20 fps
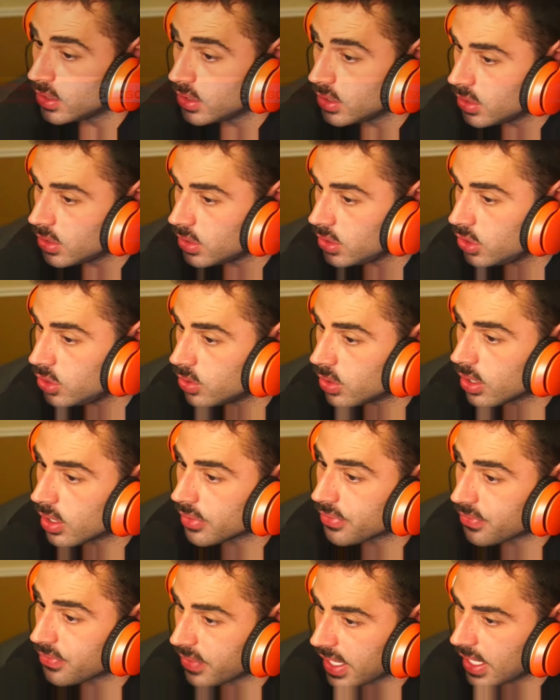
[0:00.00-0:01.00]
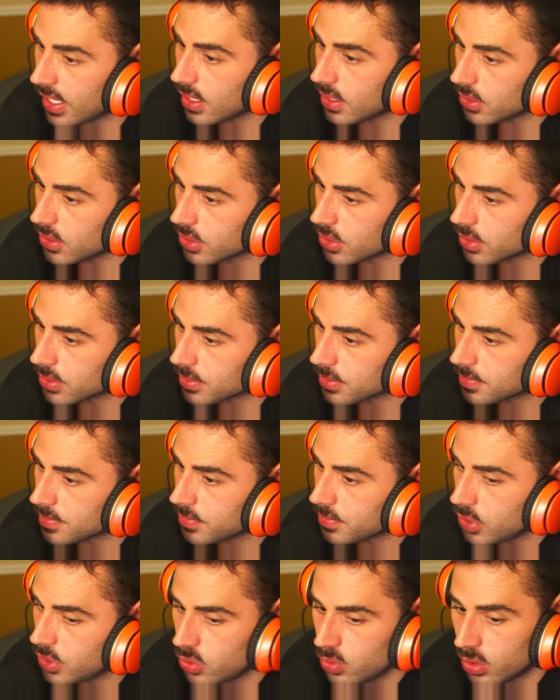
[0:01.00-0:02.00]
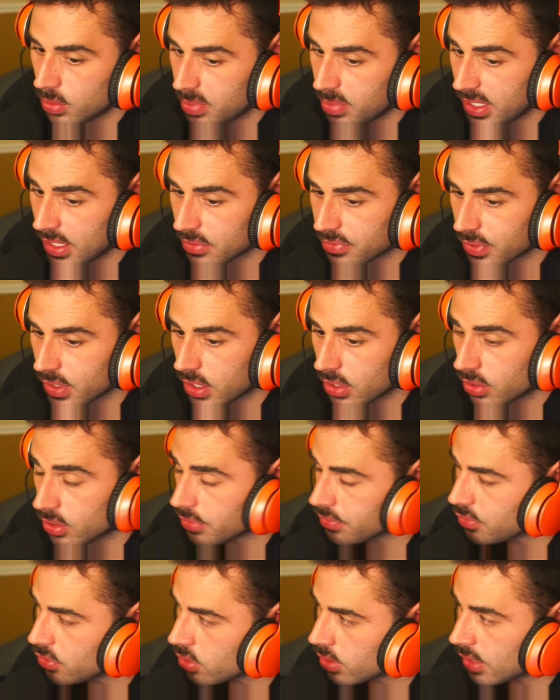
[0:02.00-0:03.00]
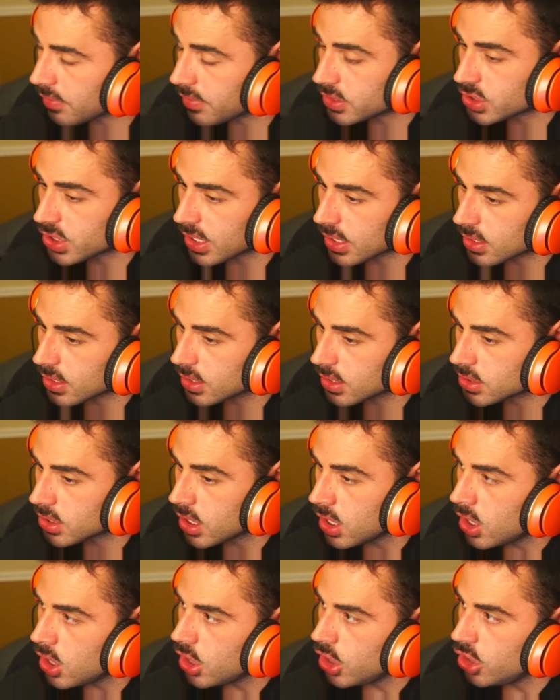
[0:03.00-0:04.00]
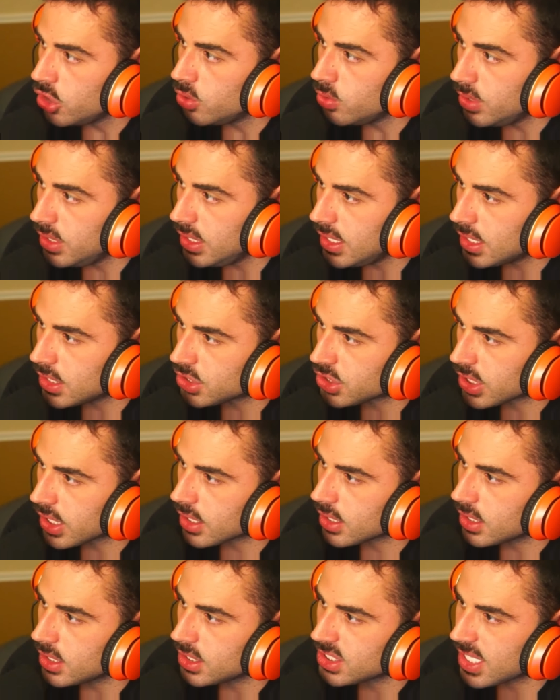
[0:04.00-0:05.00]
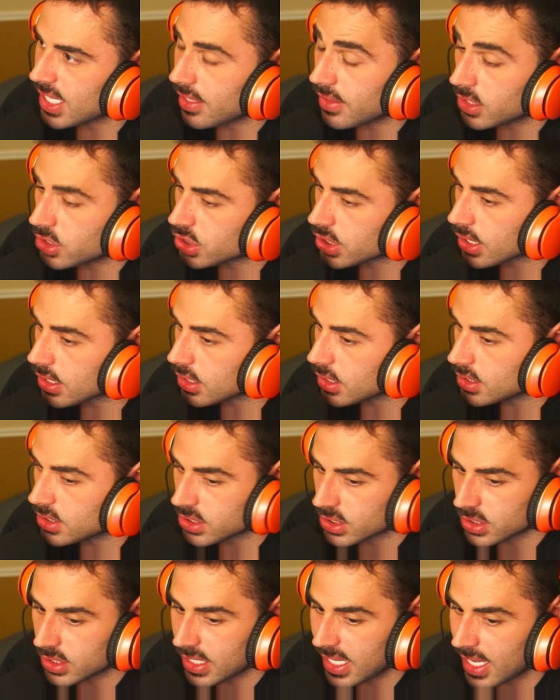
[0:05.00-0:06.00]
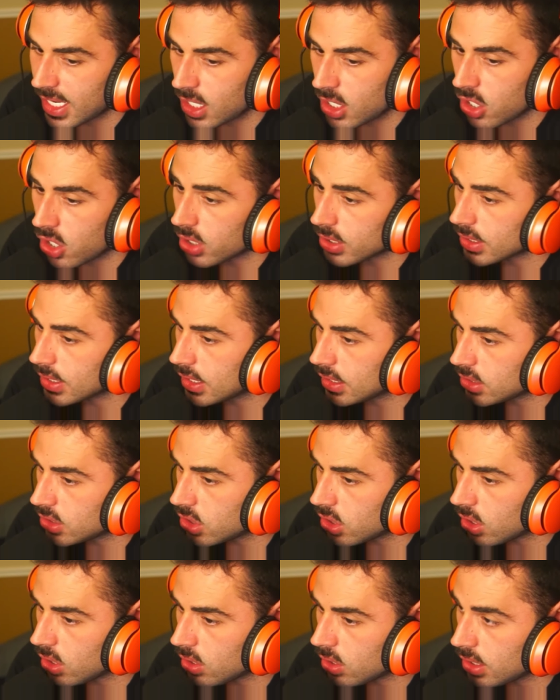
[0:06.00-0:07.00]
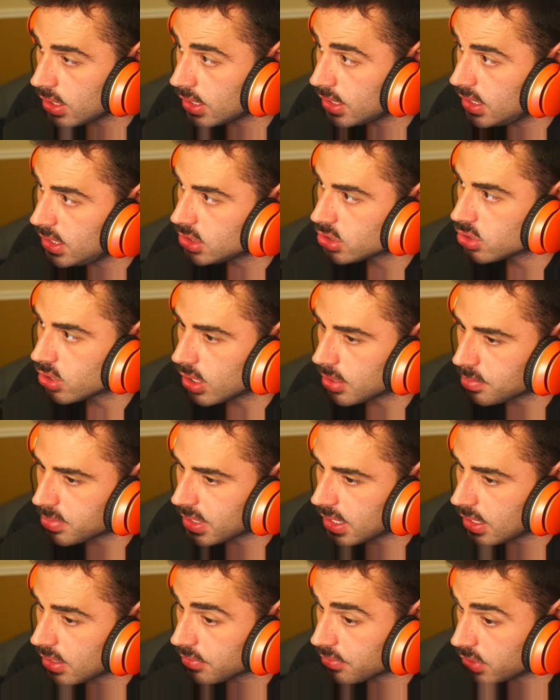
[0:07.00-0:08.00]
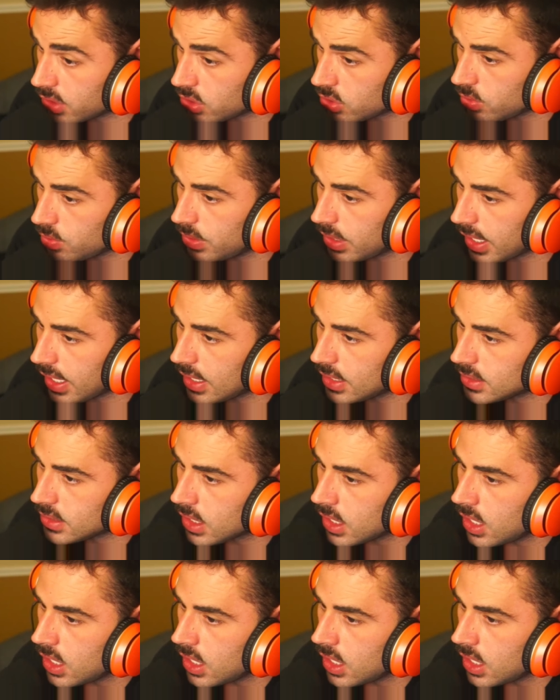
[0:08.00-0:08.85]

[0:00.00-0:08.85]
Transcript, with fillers: you're a failure. You will be a failure if you don't have a checklist. You need a checklist, and the checklist cannot get dull. It needs to update every two days